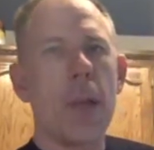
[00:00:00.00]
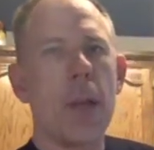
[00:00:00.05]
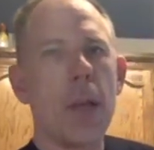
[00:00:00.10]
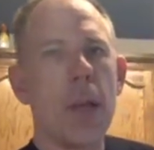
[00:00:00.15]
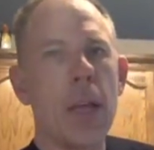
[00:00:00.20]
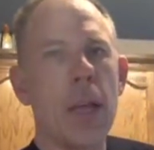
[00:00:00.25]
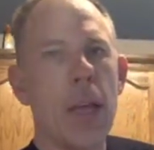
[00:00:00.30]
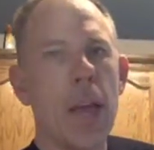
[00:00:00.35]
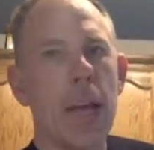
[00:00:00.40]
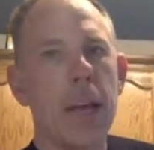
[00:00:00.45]

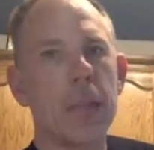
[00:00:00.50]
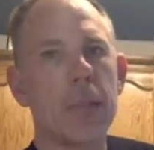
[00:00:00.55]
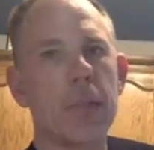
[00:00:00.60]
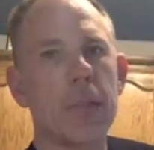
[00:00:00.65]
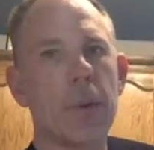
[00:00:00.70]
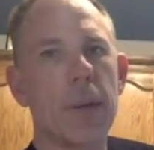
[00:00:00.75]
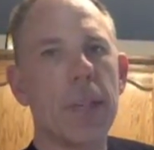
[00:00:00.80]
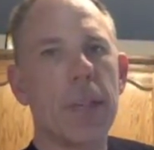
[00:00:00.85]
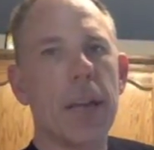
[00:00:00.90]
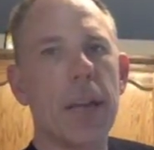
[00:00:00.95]
it's
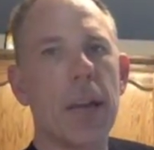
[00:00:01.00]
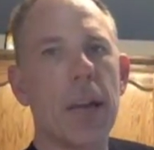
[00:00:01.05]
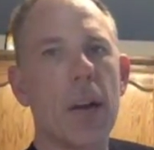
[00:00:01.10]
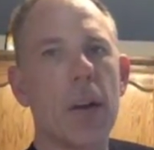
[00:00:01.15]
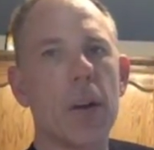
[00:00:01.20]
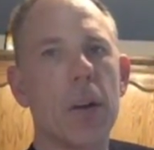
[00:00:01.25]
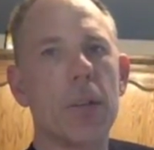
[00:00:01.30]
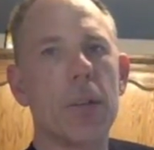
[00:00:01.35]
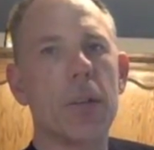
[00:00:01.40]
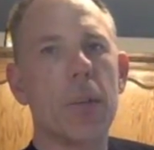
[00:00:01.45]
right there,
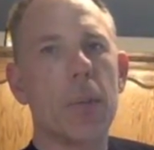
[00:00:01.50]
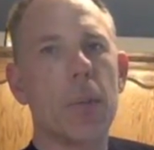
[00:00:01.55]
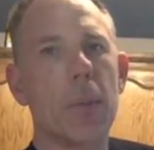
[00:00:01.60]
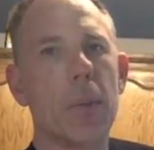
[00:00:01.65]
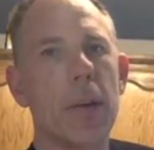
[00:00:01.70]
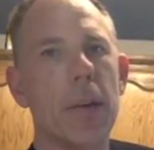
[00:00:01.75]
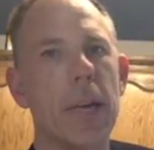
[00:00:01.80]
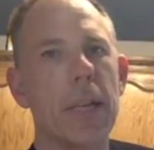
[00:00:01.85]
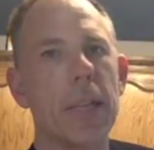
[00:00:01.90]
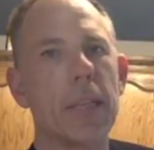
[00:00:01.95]
Super
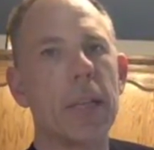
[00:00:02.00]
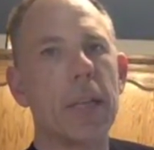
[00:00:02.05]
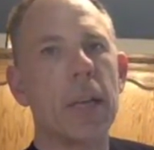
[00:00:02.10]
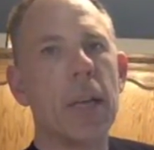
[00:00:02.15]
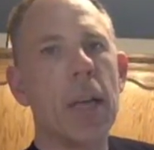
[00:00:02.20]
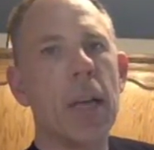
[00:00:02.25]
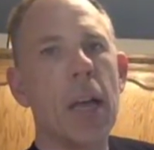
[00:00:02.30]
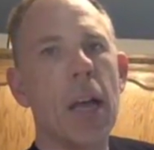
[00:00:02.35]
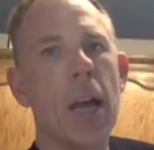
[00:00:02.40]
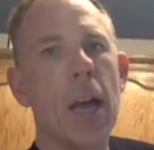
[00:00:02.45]
Beets.
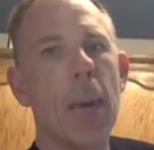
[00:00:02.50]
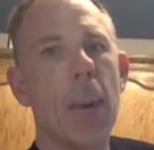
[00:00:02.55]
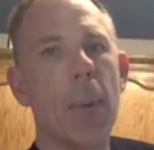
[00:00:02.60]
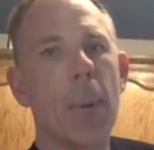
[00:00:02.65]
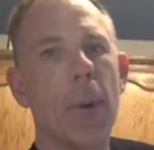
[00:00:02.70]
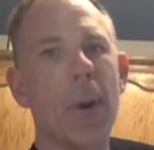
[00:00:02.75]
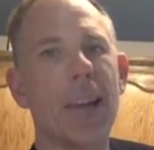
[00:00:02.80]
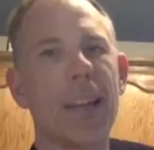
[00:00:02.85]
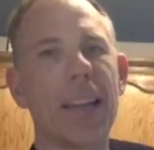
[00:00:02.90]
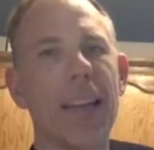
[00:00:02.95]
I put
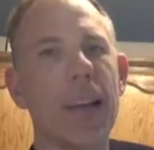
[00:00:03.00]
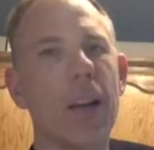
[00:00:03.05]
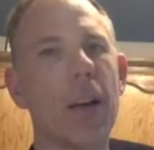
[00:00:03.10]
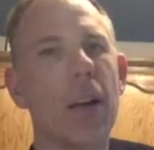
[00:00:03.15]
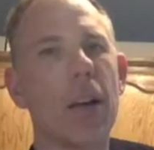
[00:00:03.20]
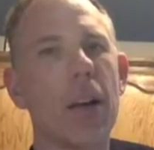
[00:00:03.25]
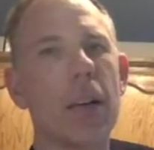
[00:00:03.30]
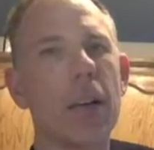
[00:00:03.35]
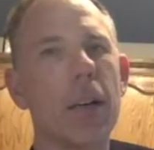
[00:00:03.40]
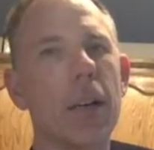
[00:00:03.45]
a link
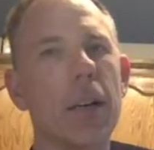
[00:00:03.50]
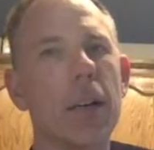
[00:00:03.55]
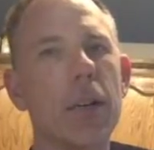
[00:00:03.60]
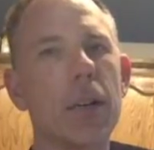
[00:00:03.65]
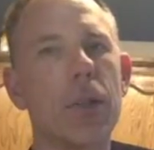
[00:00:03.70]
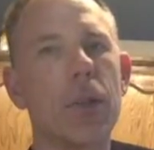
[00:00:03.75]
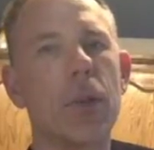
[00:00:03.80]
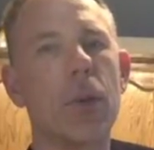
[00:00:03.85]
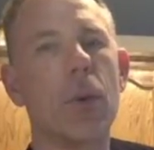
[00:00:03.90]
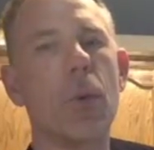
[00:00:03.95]
on
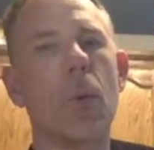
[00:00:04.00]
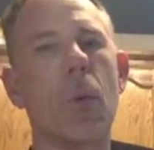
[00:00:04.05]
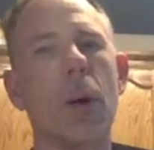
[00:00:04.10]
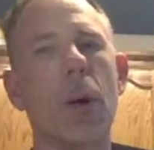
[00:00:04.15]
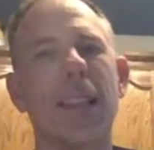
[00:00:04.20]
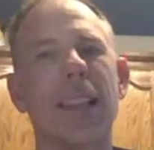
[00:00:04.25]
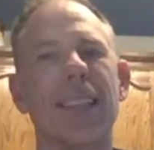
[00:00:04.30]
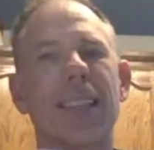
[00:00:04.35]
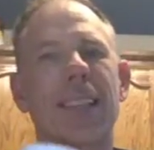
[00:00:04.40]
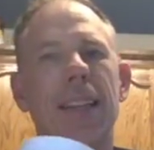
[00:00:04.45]
to one
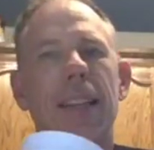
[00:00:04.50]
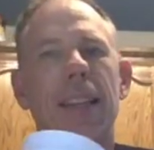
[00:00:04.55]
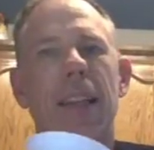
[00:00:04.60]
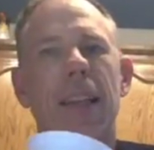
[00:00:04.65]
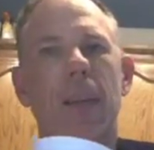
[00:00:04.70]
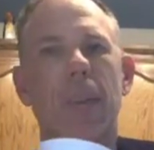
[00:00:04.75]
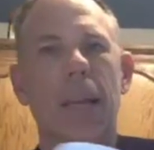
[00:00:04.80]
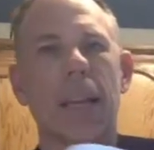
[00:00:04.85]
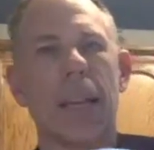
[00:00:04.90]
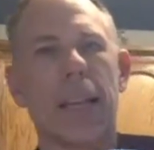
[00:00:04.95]
that's a little
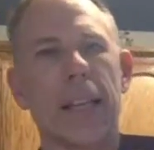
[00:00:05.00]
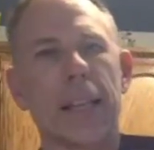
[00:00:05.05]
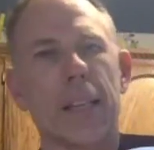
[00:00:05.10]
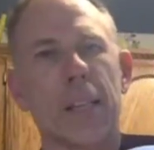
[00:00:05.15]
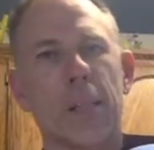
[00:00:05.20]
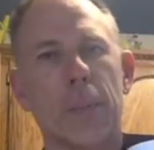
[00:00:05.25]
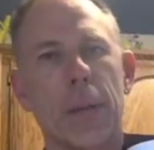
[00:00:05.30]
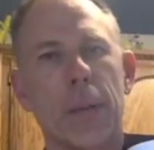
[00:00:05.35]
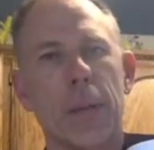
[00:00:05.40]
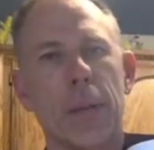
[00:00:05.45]
bit less
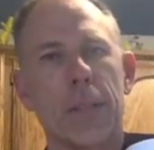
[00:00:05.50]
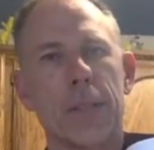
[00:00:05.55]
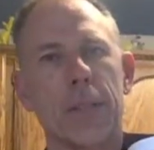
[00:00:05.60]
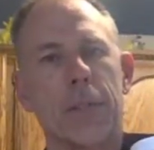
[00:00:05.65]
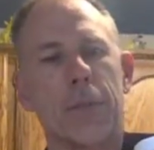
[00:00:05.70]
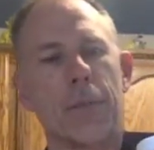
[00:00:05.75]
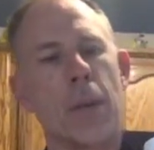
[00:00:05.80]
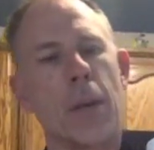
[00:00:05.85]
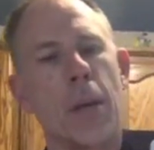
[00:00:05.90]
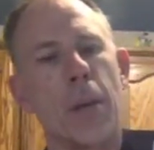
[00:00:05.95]
expensive,
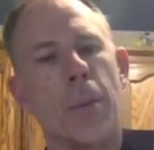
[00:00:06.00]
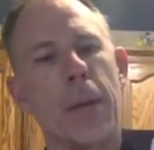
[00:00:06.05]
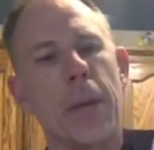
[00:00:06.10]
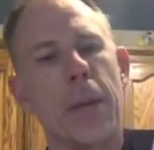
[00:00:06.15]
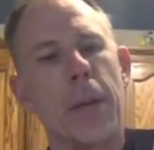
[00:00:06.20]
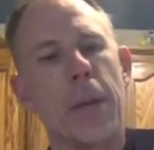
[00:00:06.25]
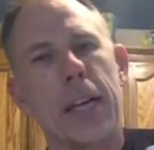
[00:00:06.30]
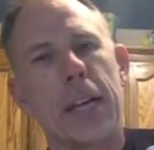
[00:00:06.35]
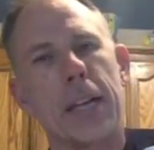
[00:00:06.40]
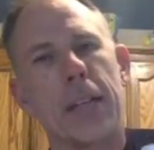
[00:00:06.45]

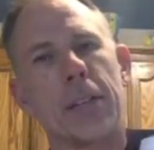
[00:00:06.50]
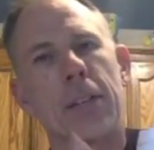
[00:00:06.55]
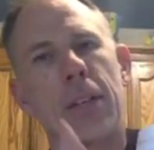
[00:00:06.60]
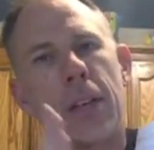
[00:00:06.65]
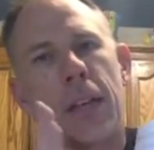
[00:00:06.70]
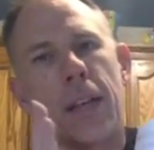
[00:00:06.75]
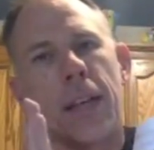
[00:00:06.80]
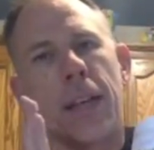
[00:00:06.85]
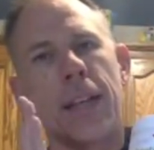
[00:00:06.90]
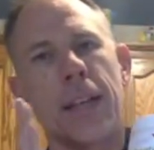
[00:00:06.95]
because
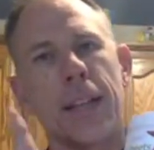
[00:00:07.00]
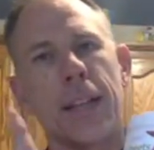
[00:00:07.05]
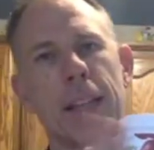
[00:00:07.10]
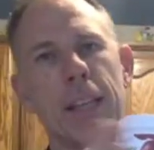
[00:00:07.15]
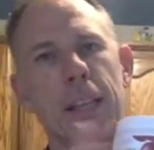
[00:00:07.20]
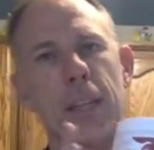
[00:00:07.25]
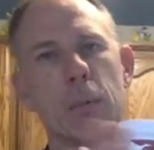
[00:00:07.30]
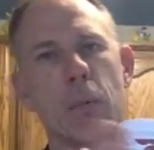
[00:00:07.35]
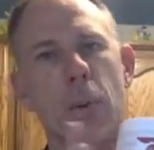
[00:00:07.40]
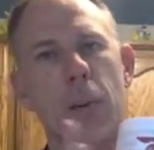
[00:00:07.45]

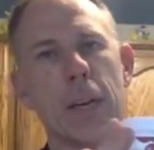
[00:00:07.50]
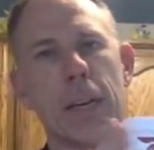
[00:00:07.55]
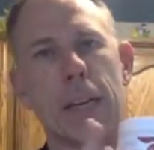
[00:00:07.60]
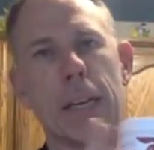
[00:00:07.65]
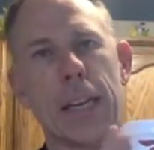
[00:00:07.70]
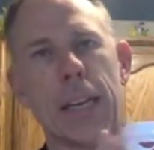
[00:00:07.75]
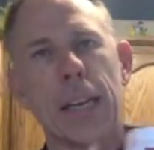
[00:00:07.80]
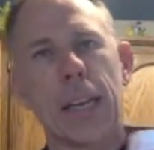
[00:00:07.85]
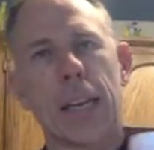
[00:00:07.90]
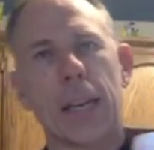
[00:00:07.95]
this one can
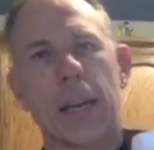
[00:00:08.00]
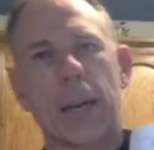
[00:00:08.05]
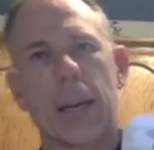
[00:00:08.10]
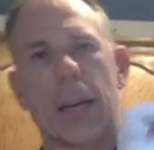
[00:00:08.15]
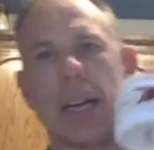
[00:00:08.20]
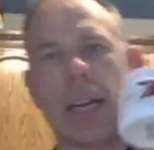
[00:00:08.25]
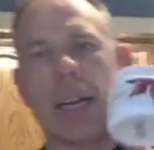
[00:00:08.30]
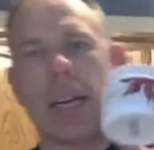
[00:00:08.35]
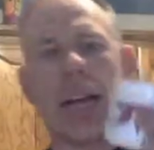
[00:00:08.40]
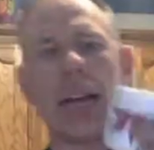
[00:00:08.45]
get
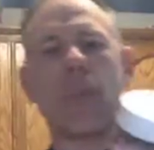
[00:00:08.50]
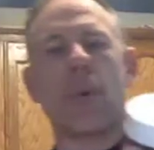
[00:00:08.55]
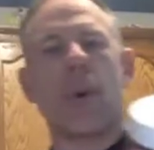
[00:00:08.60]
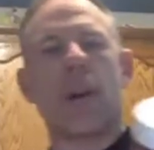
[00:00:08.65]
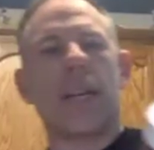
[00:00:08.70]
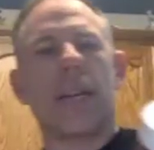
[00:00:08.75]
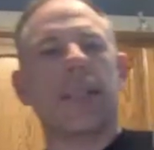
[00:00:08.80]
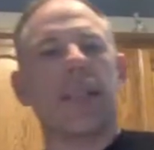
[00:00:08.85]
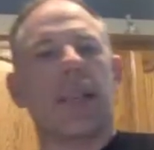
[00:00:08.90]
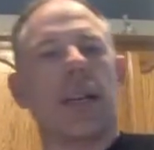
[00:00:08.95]
kind of
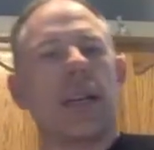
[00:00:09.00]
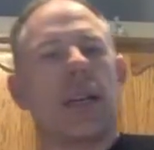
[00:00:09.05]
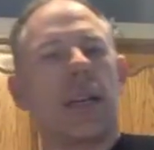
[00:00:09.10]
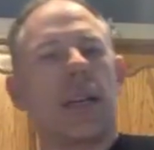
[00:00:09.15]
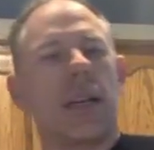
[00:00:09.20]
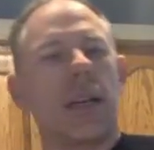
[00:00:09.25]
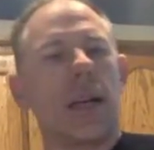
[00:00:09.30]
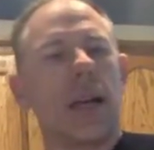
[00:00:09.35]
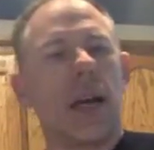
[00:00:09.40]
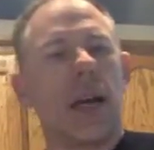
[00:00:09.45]
pricey
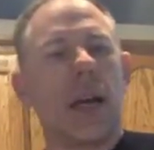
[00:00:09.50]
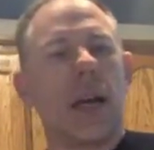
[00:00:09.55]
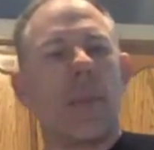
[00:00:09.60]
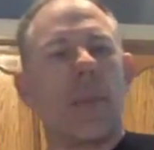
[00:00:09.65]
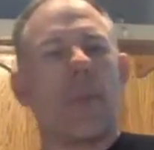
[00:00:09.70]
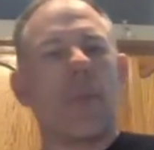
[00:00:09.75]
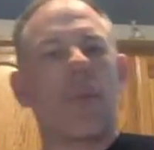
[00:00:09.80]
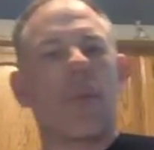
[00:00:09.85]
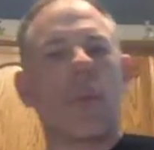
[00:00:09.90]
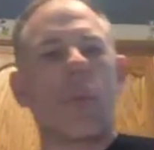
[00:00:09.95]

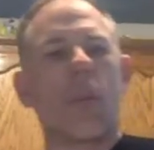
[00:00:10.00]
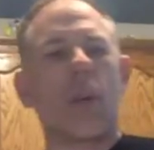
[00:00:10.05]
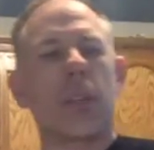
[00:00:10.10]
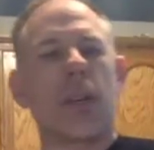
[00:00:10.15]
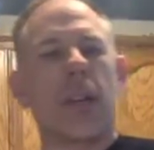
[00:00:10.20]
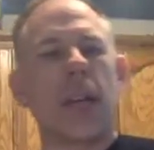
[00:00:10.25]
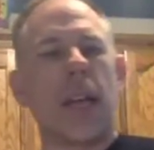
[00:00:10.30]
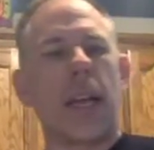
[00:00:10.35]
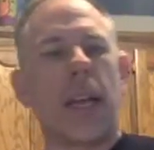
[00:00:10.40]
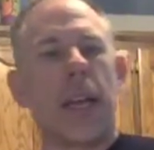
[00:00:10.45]
for what you're
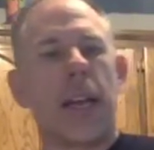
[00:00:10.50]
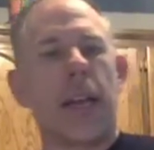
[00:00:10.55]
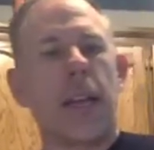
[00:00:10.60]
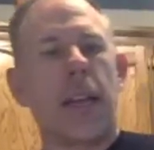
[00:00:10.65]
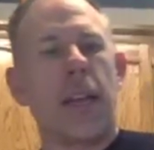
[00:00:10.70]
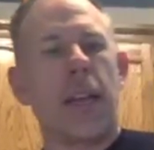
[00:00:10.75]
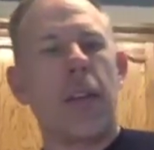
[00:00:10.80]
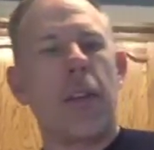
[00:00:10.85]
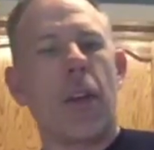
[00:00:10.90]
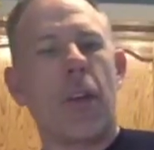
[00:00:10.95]
getting.
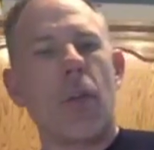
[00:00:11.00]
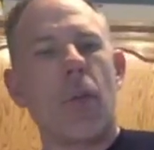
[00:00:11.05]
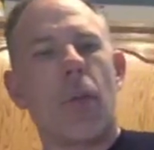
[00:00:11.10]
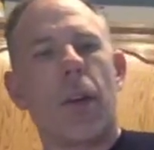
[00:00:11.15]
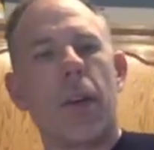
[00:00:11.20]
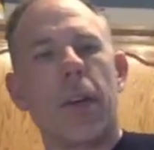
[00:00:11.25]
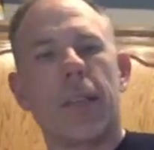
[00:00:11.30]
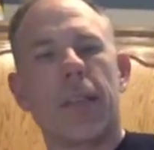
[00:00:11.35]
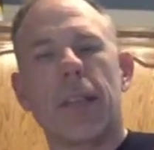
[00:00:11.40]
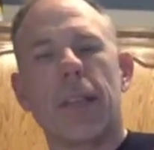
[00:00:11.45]
The other one
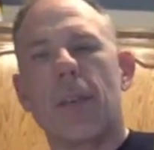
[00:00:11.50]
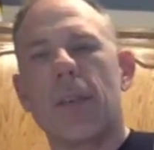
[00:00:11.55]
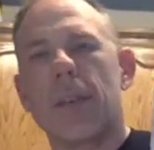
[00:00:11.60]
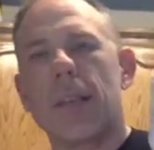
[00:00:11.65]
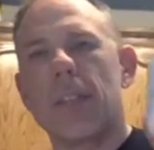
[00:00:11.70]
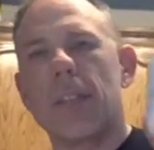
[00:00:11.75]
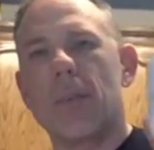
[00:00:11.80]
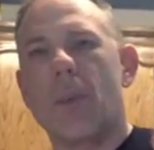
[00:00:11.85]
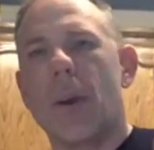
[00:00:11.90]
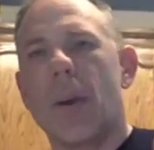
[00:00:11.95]
is literally
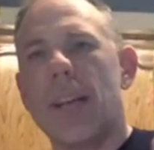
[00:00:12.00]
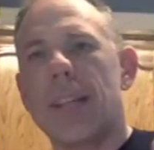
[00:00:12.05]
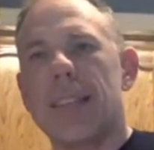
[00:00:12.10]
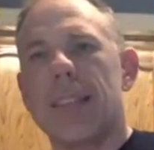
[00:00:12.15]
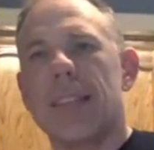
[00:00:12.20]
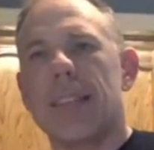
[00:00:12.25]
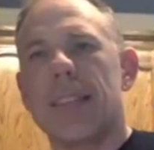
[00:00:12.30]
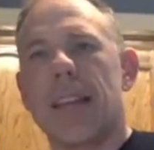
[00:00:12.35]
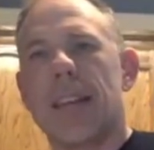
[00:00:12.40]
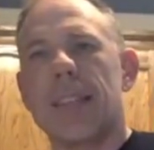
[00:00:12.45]
twice the
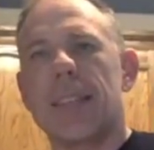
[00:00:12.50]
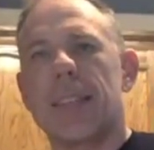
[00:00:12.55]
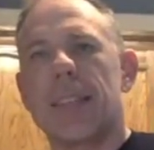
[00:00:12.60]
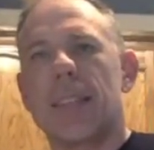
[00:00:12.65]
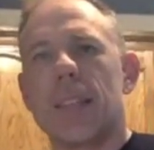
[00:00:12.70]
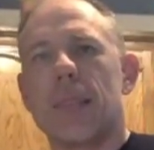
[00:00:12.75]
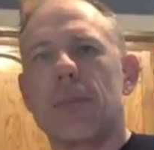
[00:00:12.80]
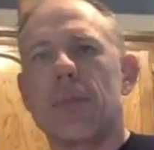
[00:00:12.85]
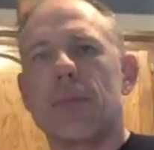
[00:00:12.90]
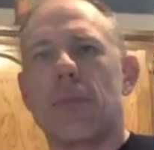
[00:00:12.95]
size of
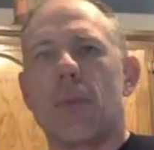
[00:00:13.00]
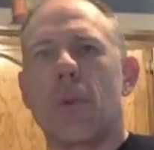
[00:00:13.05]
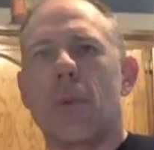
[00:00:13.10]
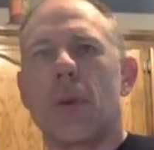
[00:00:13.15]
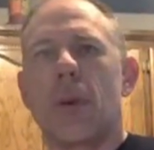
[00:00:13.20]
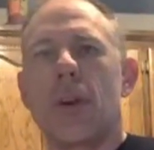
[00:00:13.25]
this for